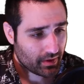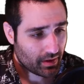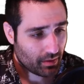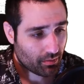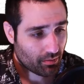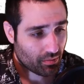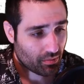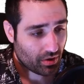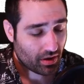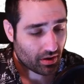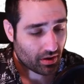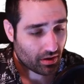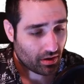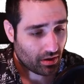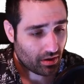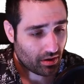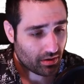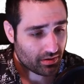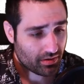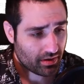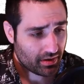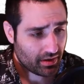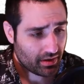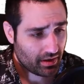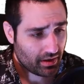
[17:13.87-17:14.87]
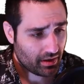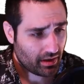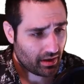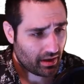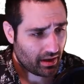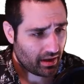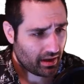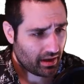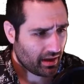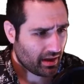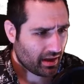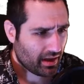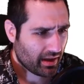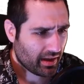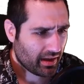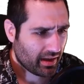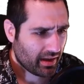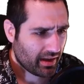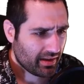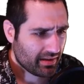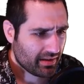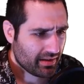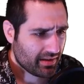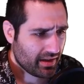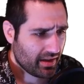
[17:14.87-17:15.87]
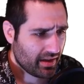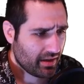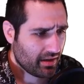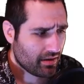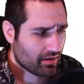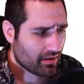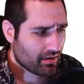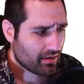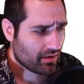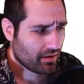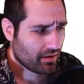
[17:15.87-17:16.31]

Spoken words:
protocols, and I guess here